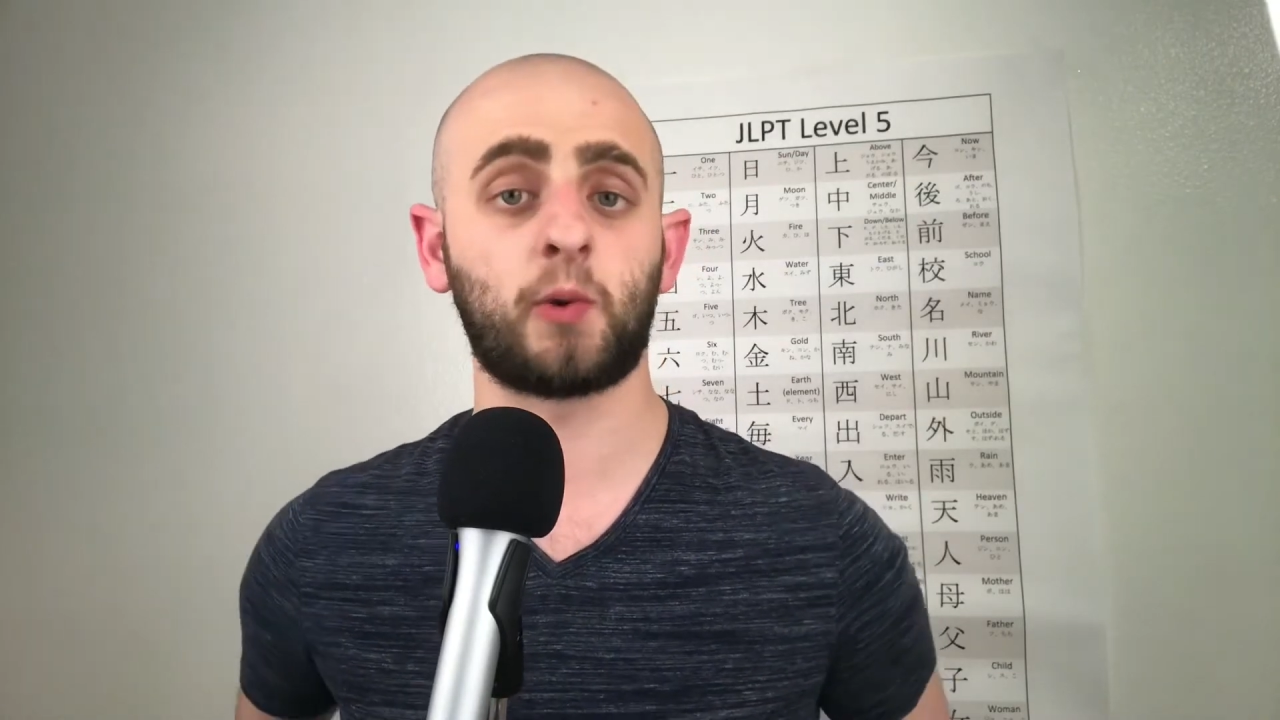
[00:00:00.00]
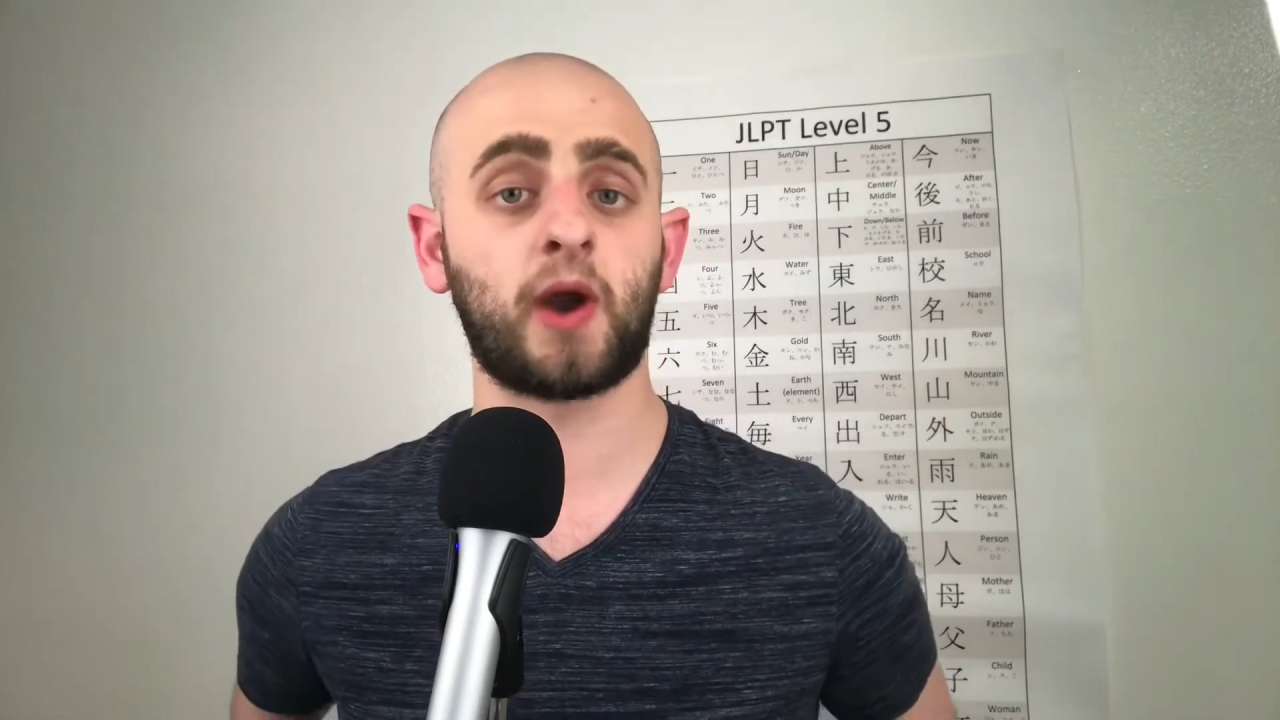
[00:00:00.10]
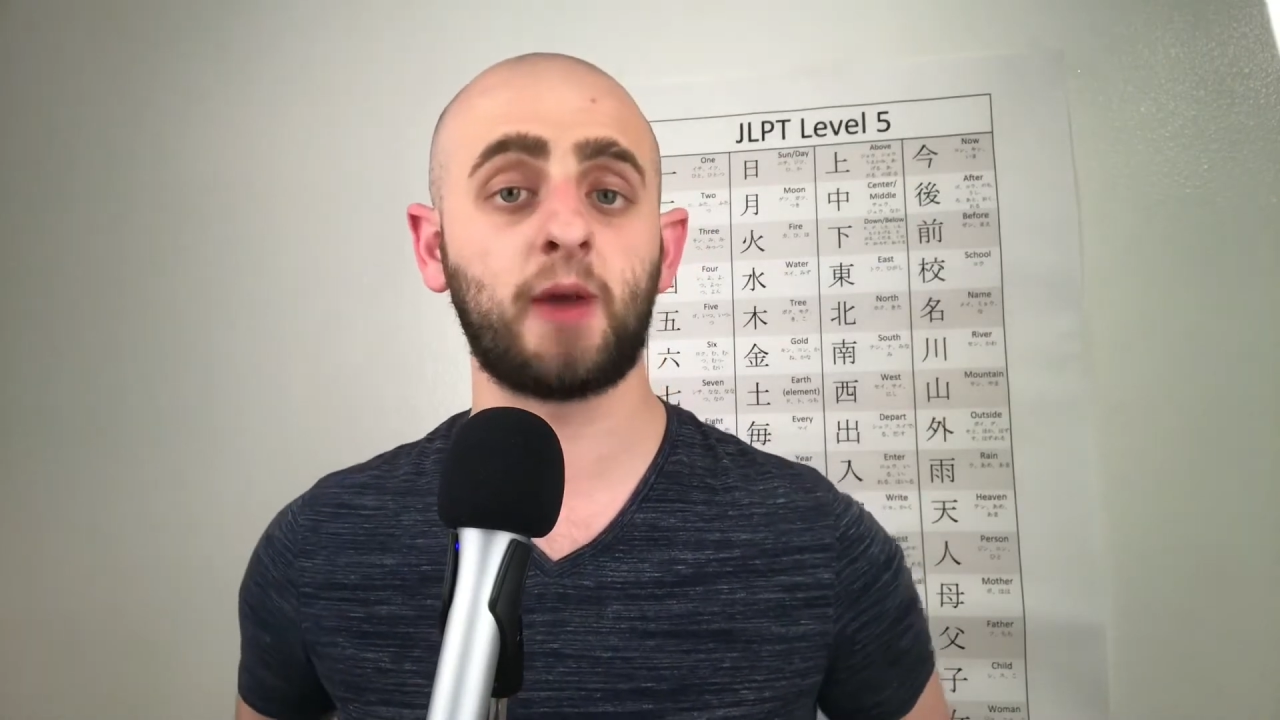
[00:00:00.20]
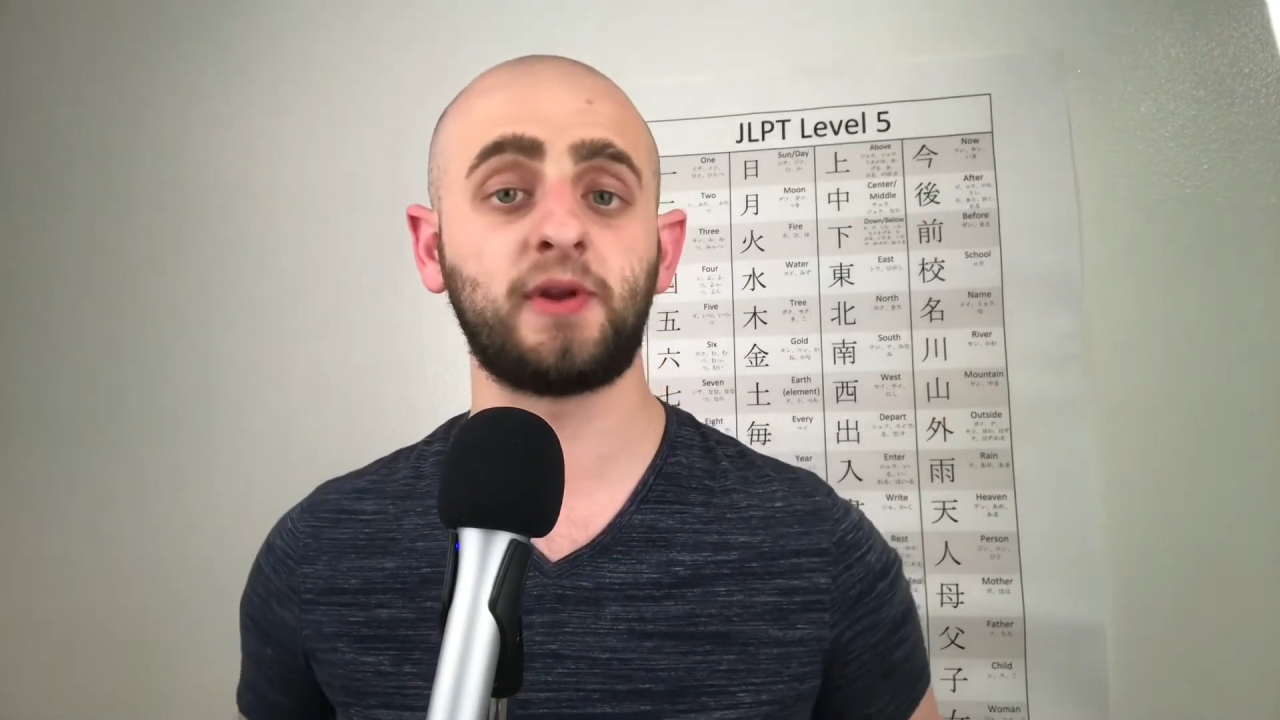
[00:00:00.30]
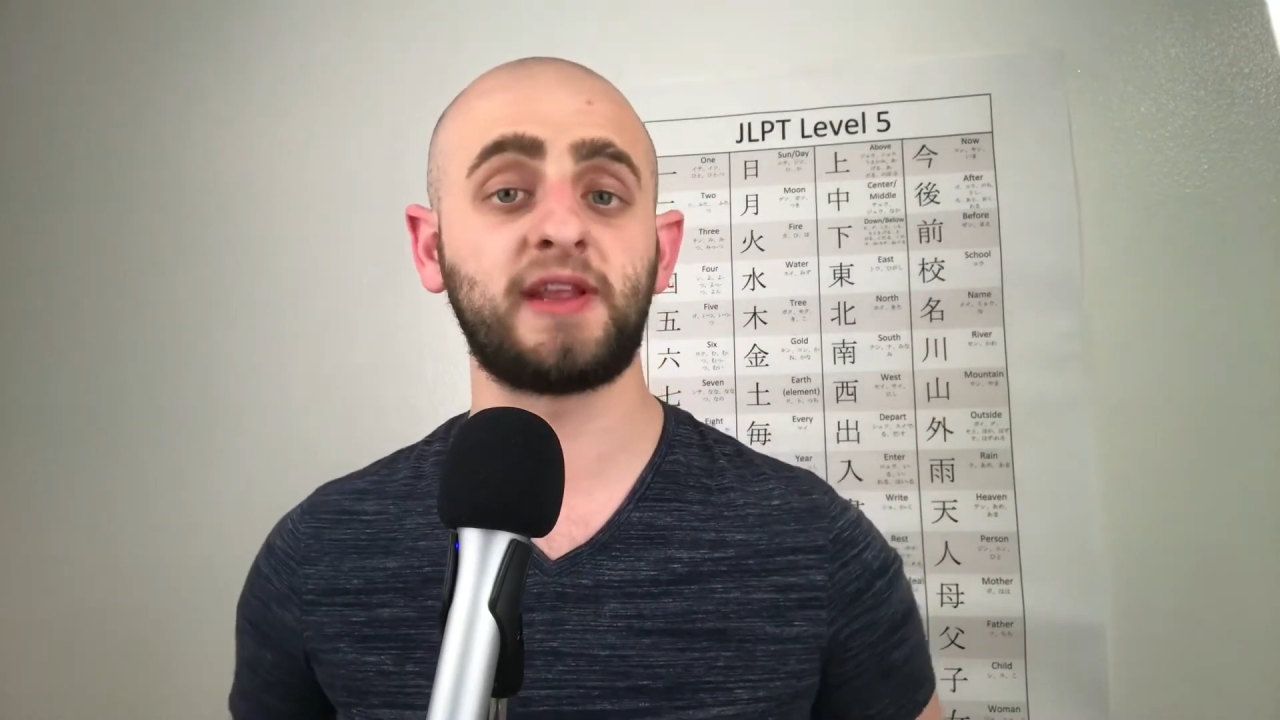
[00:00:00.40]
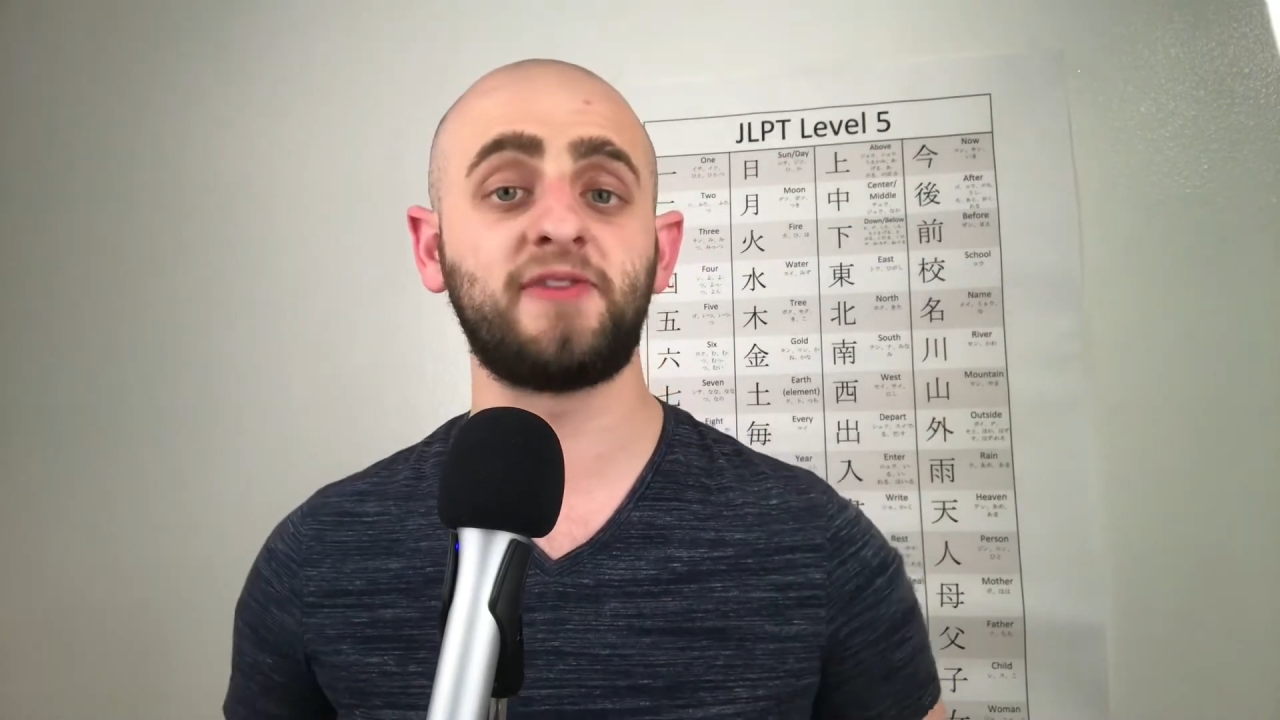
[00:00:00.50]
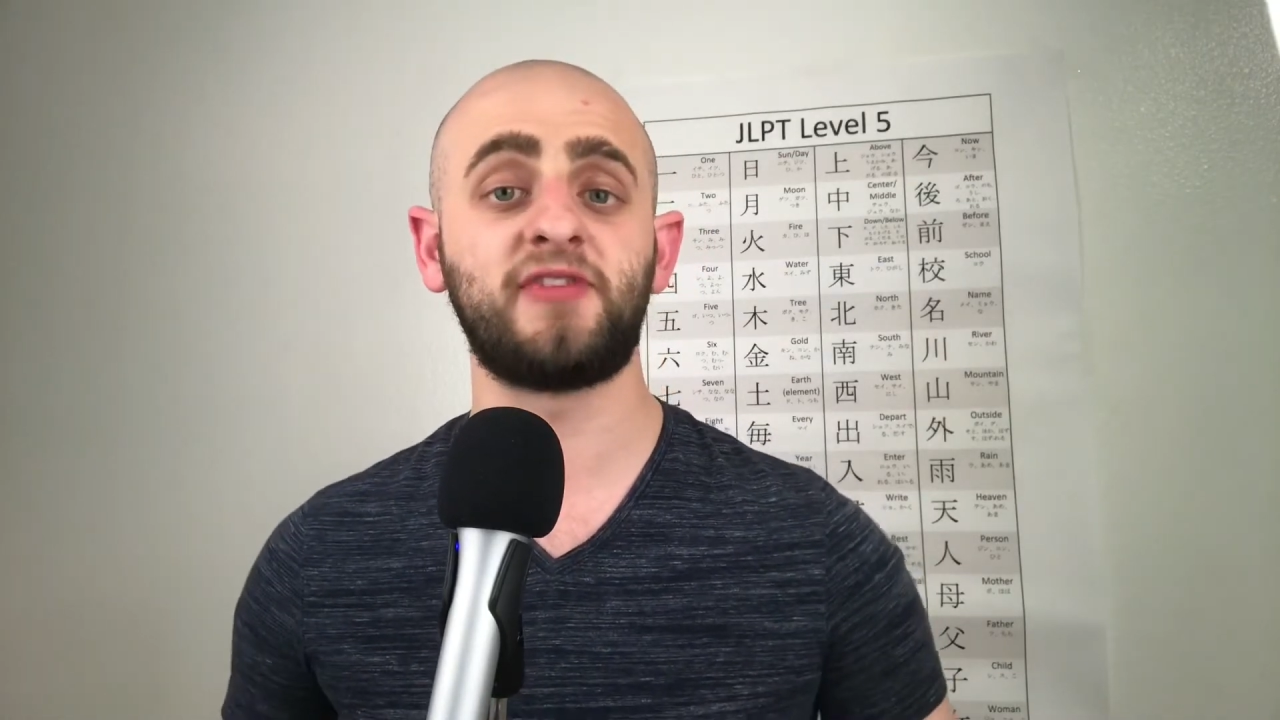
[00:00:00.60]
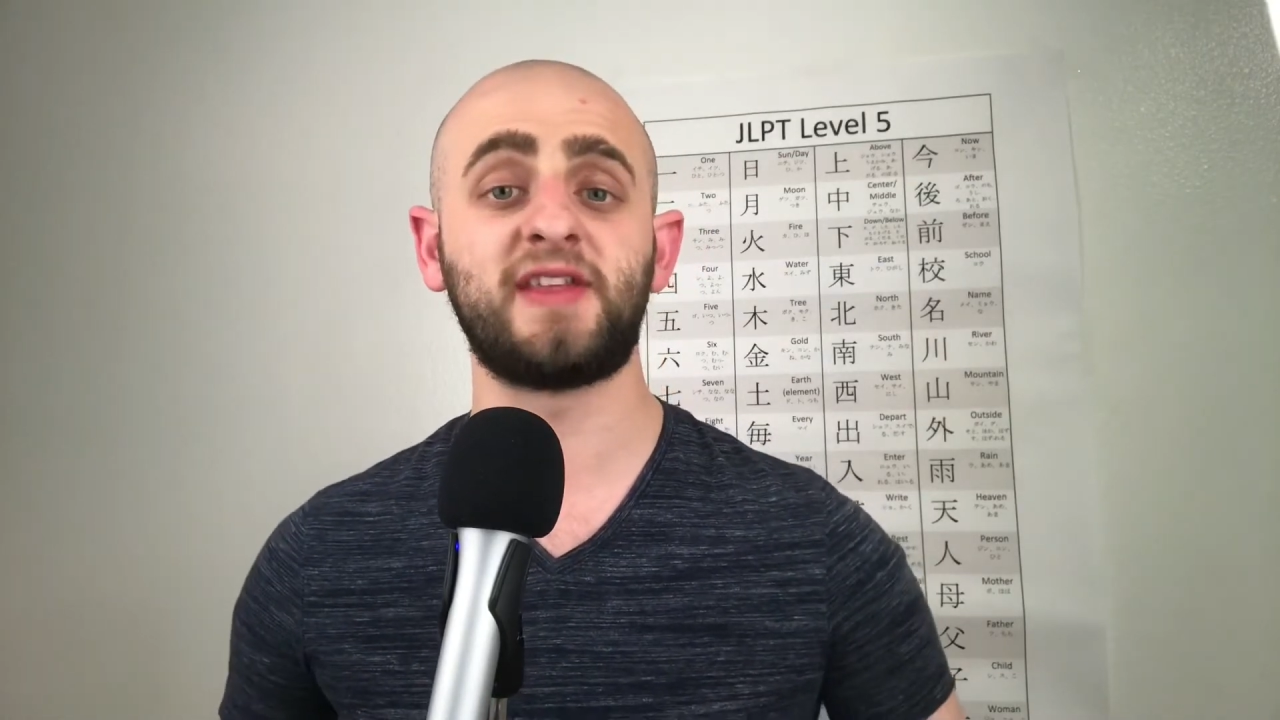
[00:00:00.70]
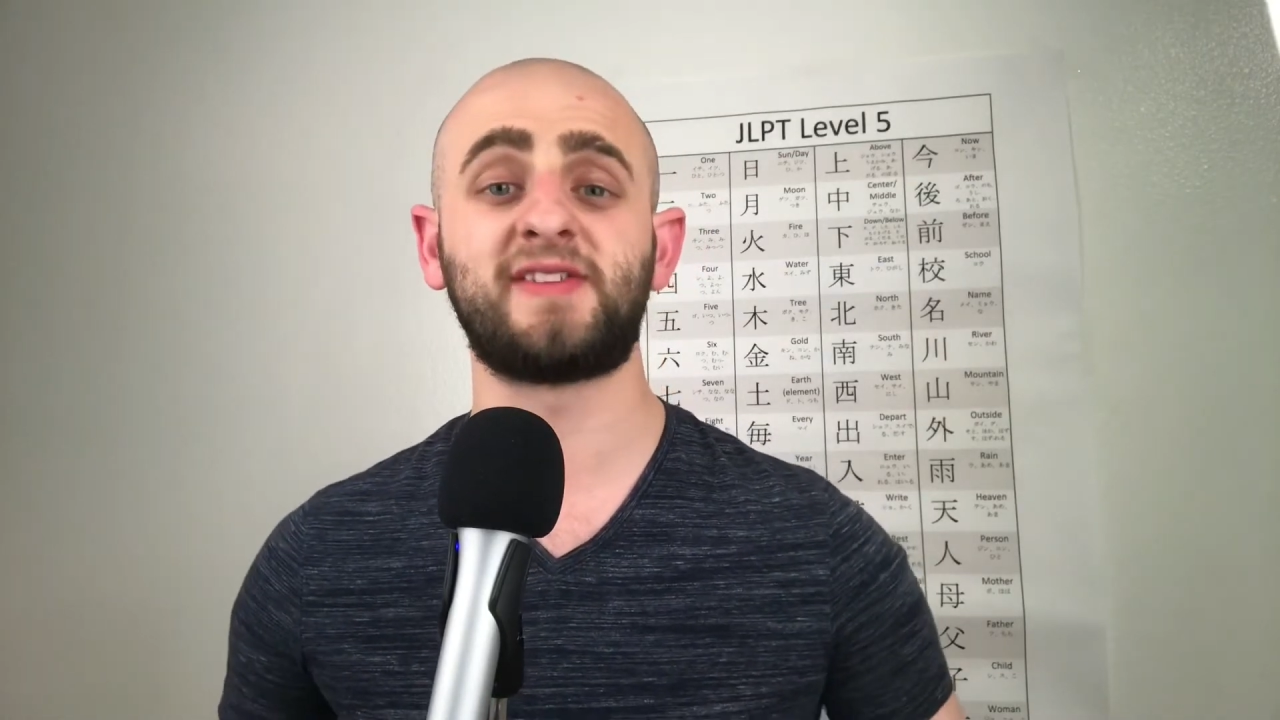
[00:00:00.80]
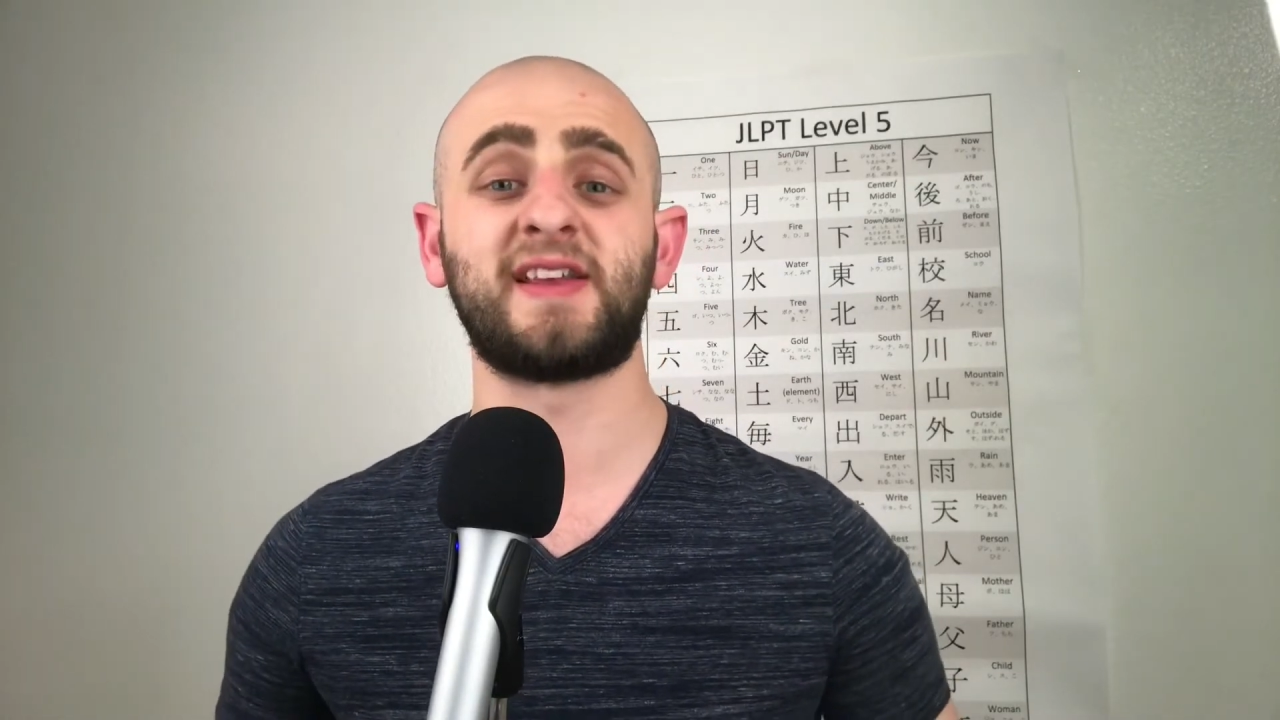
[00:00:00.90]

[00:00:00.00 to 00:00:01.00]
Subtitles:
where I would give this